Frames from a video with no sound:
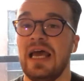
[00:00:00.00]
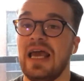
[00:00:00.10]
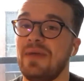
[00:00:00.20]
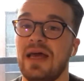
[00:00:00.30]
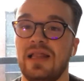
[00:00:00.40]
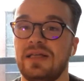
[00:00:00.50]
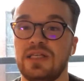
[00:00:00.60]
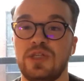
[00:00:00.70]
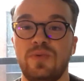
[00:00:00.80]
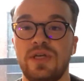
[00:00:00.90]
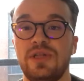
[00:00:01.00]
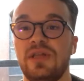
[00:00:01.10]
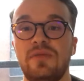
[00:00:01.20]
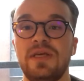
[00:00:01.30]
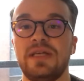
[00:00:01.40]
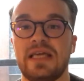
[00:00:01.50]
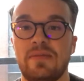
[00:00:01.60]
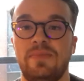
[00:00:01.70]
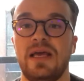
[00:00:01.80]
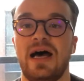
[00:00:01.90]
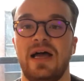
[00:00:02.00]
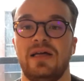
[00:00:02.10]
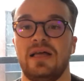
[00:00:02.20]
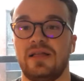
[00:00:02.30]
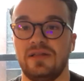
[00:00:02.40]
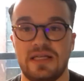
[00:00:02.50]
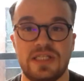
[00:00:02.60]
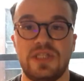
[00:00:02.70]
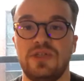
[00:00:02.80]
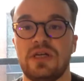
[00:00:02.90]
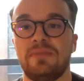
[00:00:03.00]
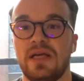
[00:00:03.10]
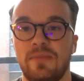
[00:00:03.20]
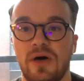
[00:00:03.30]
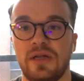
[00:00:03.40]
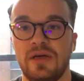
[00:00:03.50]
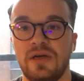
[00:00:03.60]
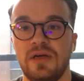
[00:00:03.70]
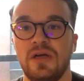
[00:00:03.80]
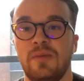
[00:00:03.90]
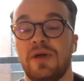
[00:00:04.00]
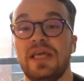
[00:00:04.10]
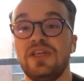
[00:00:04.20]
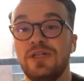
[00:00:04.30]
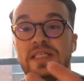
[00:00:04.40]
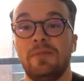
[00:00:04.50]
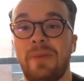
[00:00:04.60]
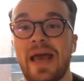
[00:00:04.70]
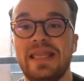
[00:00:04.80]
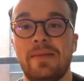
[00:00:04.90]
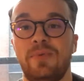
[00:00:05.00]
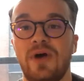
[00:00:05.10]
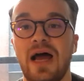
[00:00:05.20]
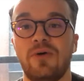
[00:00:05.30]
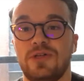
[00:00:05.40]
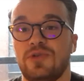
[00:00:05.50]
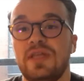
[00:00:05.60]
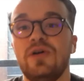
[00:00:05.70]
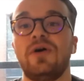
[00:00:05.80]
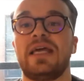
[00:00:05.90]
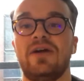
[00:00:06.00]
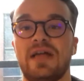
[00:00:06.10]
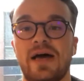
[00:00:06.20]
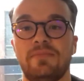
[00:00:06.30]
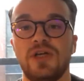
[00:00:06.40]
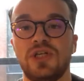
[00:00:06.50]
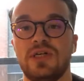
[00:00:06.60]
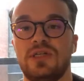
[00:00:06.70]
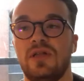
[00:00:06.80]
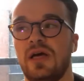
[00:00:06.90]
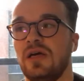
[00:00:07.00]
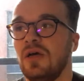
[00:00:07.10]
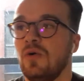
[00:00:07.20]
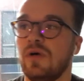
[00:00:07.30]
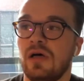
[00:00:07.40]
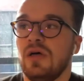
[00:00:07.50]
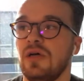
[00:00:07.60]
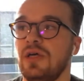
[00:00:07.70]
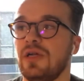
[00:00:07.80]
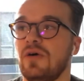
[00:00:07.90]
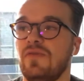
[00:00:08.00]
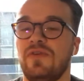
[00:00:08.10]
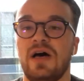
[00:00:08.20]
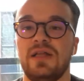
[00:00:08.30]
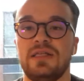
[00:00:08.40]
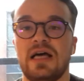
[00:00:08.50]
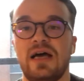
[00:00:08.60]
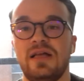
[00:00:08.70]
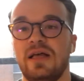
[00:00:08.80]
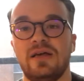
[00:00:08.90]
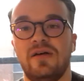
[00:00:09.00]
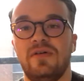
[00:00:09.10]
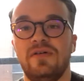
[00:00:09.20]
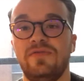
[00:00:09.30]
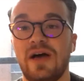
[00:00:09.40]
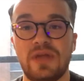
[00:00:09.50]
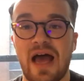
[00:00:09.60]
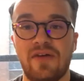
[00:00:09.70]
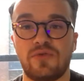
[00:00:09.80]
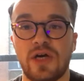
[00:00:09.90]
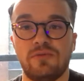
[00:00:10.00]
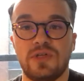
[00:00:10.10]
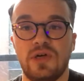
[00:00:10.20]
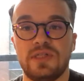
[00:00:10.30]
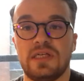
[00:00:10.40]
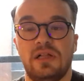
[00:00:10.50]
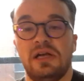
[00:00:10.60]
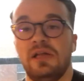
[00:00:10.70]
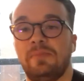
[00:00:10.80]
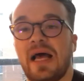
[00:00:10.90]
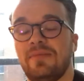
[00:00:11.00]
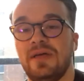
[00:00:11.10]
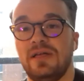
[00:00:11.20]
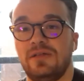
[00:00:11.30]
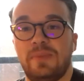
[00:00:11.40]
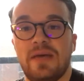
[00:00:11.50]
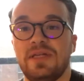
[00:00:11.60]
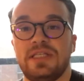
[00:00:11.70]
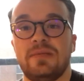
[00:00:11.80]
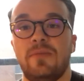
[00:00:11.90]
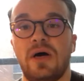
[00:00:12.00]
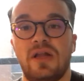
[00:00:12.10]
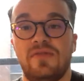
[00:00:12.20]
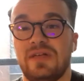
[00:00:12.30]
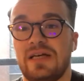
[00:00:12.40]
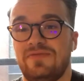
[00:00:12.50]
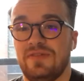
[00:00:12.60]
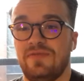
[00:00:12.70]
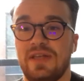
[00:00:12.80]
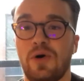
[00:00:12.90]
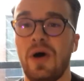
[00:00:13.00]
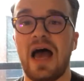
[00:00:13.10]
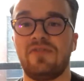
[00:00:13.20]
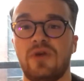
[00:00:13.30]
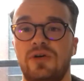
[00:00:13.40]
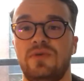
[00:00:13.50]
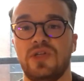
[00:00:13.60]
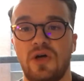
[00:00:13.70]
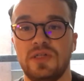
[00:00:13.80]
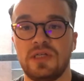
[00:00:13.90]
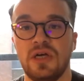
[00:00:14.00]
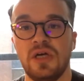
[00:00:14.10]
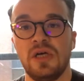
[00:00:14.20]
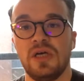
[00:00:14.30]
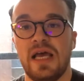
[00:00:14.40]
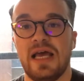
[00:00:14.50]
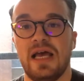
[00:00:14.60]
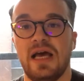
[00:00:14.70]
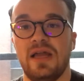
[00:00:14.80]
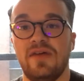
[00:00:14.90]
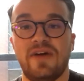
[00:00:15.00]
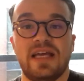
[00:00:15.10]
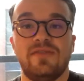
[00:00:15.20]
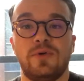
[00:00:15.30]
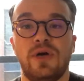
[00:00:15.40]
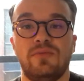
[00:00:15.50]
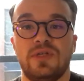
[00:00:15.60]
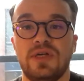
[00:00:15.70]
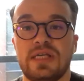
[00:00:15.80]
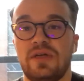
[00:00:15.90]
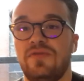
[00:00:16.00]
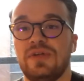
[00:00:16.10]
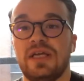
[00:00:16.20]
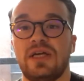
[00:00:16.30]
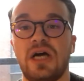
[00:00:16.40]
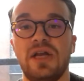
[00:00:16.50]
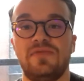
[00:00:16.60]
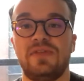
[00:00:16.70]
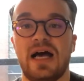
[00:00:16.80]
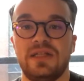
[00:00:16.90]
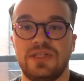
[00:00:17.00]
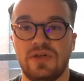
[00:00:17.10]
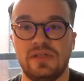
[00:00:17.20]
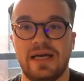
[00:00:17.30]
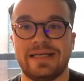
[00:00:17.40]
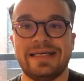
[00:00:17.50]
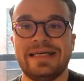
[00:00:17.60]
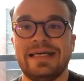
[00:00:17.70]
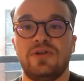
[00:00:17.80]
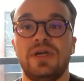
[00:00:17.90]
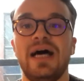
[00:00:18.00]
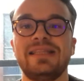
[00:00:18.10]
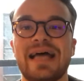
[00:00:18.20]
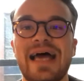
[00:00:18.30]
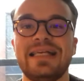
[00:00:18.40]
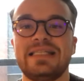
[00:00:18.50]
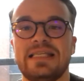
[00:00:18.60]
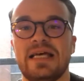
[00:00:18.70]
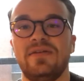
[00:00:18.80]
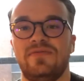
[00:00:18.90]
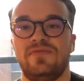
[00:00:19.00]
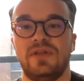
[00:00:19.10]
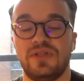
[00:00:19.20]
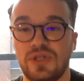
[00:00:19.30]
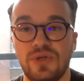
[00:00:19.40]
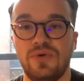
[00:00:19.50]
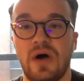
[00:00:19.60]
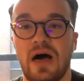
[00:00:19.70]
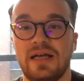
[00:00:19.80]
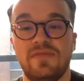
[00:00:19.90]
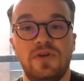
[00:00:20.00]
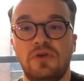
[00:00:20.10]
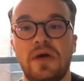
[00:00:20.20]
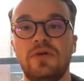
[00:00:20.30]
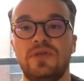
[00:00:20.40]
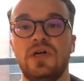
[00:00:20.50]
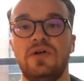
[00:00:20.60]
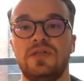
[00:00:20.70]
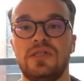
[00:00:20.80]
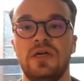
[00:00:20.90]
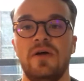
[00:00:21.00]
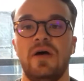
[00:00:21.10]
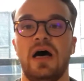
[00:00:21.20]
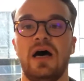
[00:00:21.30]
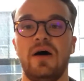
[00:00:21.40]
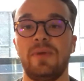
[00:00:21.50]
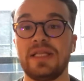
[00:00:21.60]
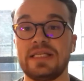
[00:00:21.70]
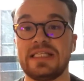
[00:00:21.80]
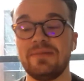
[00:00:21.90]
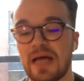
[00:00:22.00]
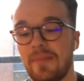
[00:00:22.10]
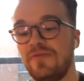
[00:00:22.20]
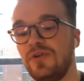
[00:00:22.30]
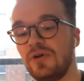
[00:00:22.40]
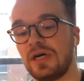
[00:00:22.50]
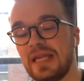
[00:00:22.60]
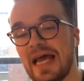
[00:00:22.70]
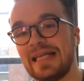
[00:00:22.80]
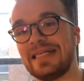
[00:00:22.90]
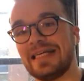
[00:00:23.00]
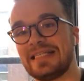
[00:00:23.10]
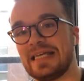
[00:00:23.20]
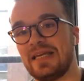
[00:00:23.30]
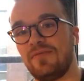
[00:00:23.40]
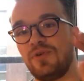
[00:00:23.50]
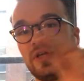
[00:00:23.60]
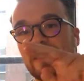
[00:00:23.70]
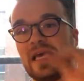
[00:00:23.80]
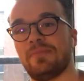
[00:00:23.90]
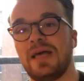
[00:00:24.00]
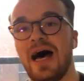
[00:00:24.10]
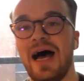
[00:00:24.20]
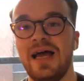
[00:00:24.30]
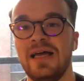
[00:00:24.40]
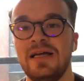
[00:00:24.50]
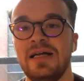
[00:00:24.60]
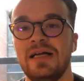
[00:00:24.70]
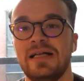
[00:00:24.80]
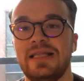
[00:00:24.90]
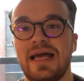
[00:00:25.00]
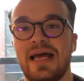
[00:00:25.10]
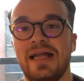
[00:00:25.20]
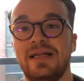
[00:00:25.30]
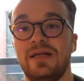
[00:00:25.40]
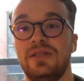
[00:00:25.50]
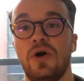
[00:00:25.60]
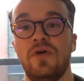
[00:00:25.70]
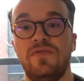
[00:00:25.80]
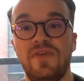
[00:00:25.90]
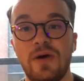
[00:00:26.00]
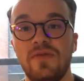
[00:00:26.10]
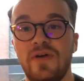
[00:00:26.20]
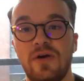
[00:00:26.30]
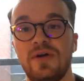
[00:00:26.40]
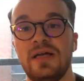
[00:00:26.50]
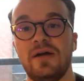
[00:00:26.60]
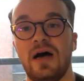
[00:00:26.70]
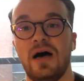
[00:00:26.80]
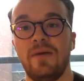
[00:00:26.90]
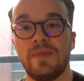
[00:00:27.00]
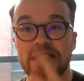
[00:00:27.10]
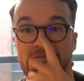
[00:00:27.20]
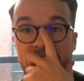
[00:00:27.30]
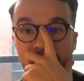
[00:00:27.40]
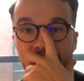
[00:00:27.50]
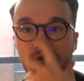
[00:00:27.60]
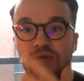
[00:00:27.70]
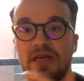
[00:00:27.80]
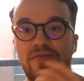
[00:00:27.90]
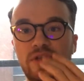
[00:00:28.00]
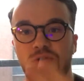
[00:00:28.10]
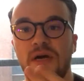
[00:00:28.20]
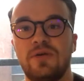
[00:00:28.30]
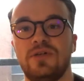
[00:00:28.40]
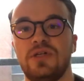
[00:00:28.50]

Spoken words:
hey man, like this week you didn't meet the KPI. Like let's do something about it. But then you still pay them per hour, so they don't care that much because they're like, well, you know, if this guy, like, if I have great results, he'll pay me the same amount as if I don't have great results. And if I give him great results, I don't even get a cut of that. So like, they're not that incentive to give you great results. But at the same time, if you connect the incentive with the KPI, then they're very, very incentive to give you the great